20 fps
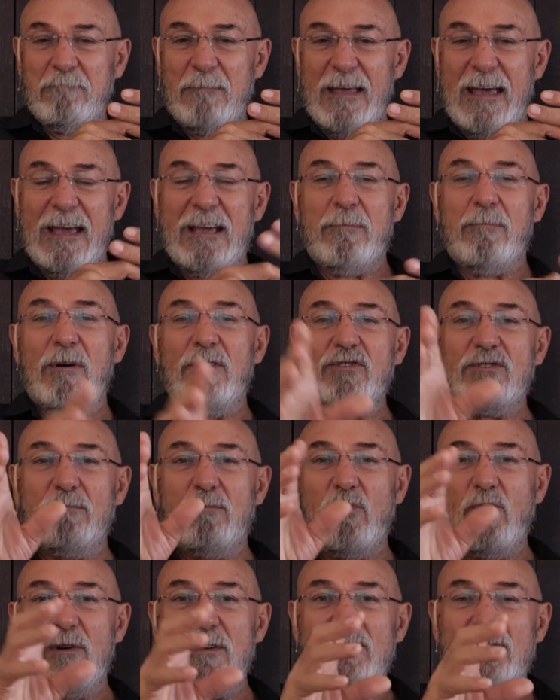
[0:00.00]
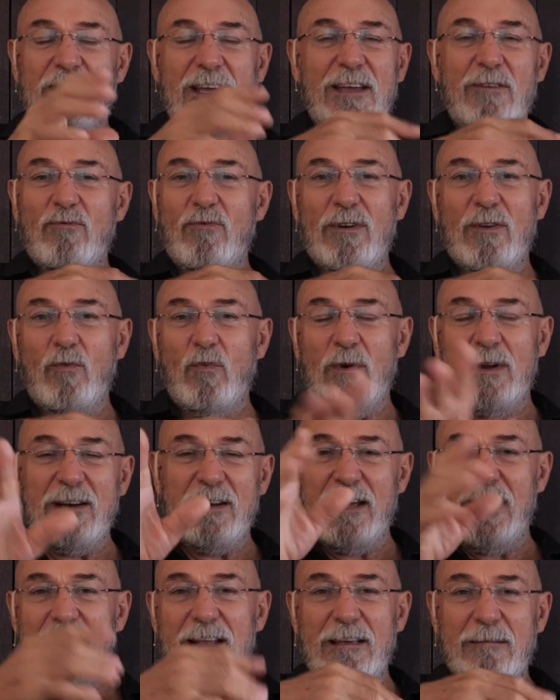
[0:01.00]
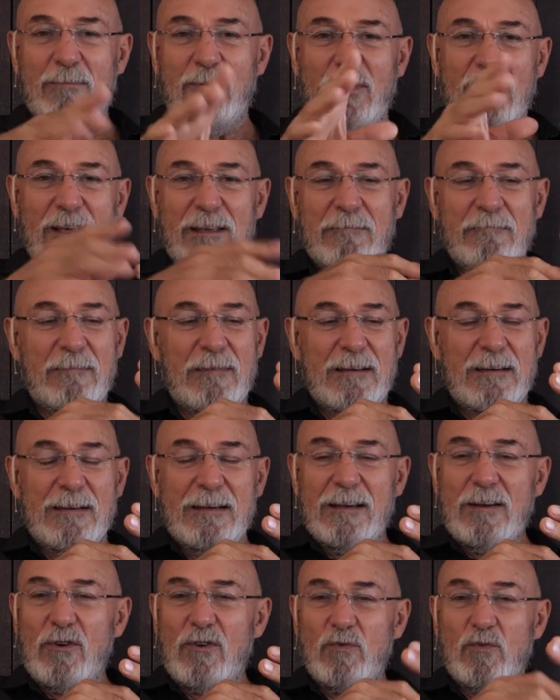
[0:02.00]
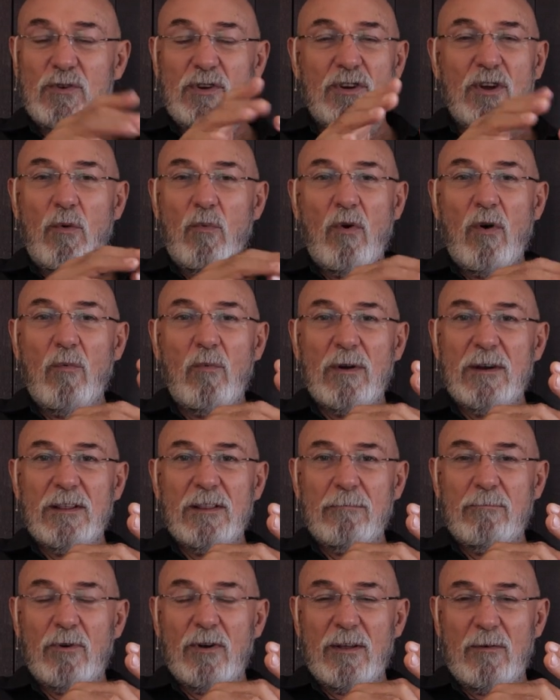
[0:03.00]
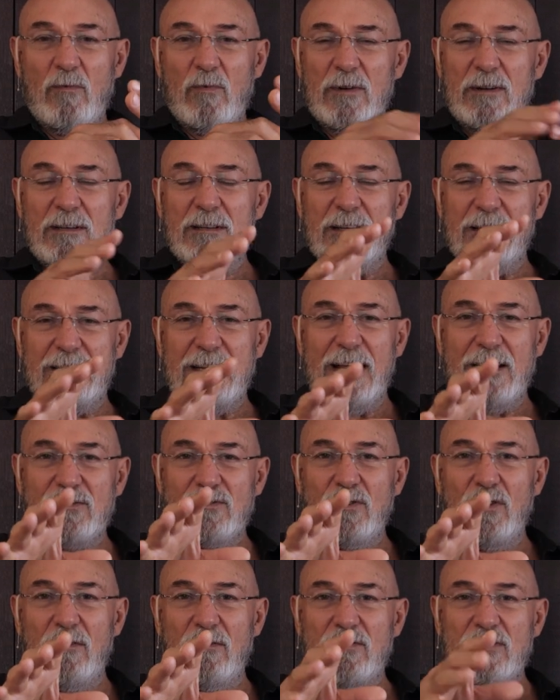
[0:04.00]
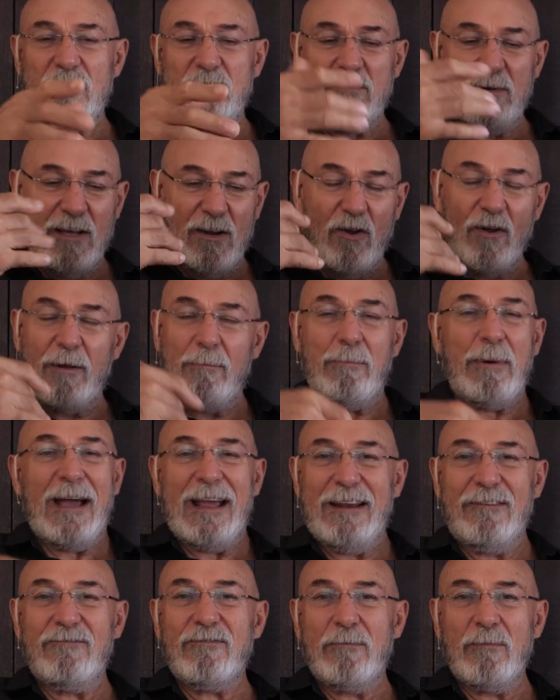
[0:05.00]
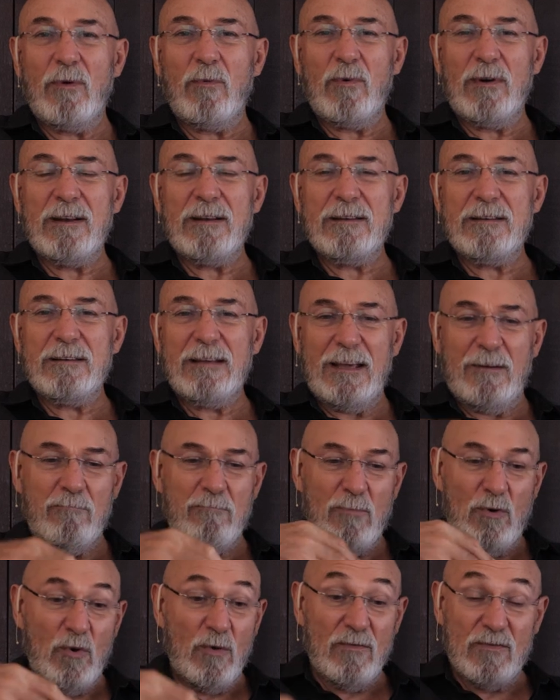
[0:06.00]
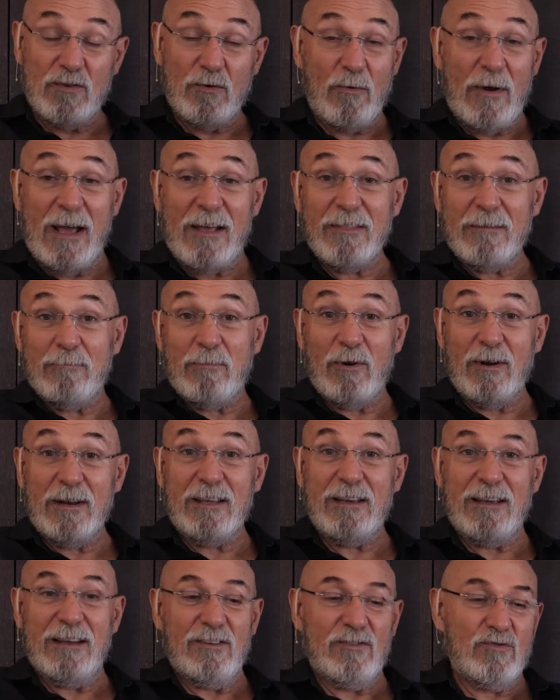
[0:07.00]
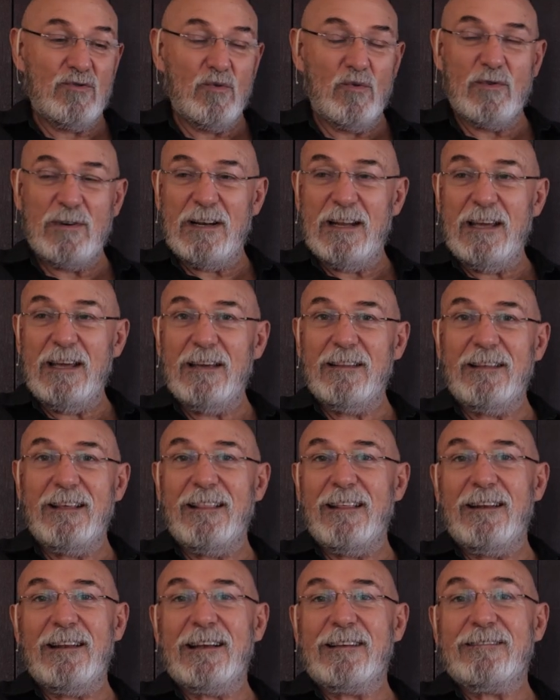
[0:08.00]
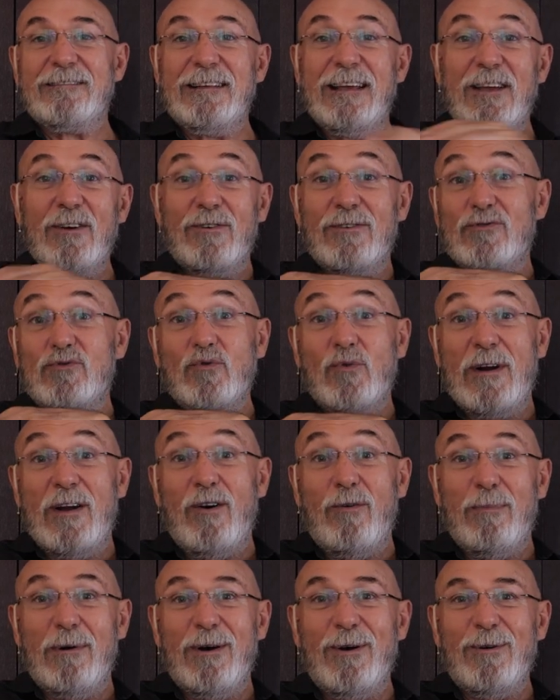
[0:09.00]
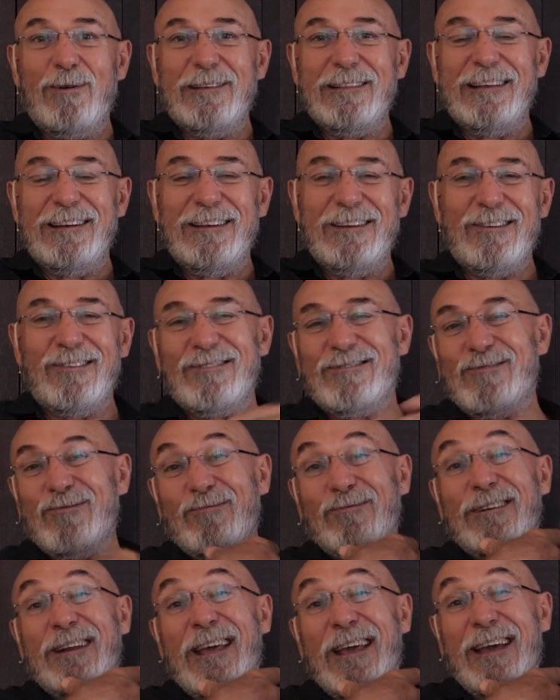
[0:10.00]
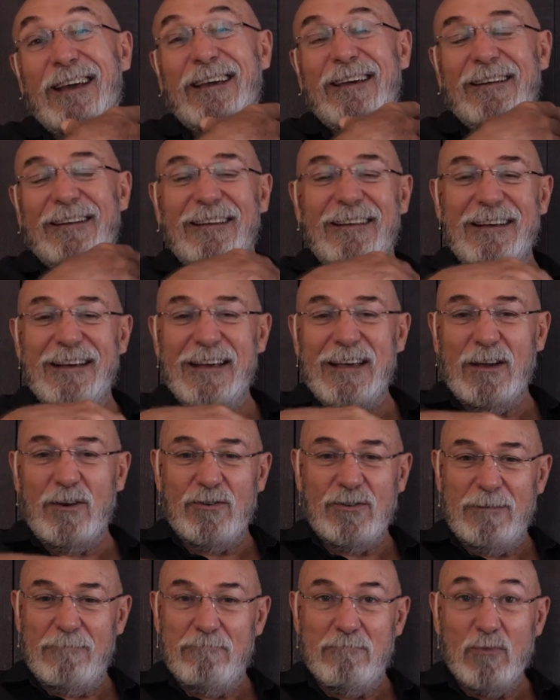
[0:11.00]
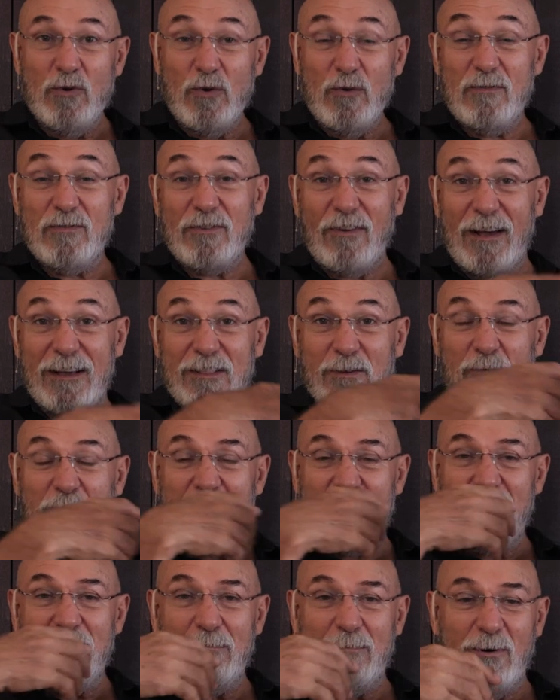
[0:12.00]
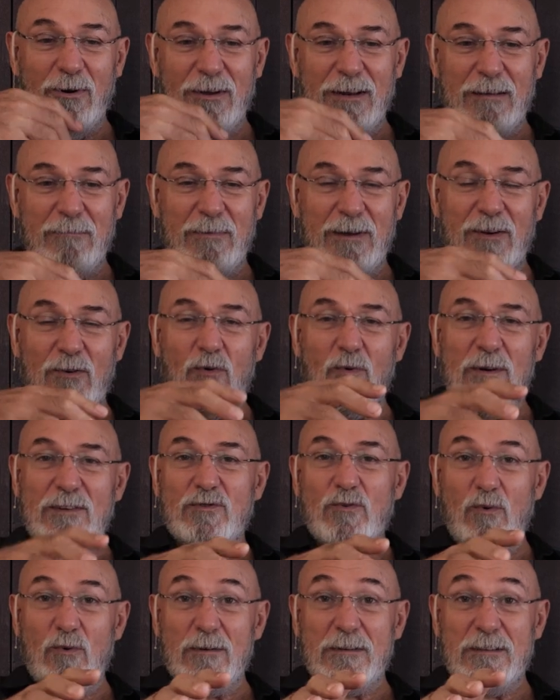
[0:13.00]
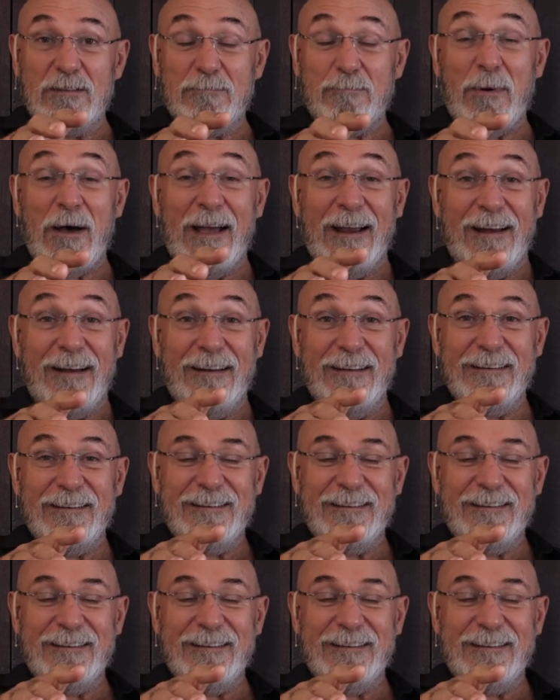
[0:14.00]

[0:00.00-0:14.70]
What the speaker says: acupuncture points to get rid of wind out of your body, because you don't want wind in the body. Wind that attacks the nervous system, you get a lot of pain from the wind. It moves around the body. You get a sore knee, and then the next day you've got a sore elbow, and then you've got a sore neck, and because it moves like the wind in your body, but it always causes pain.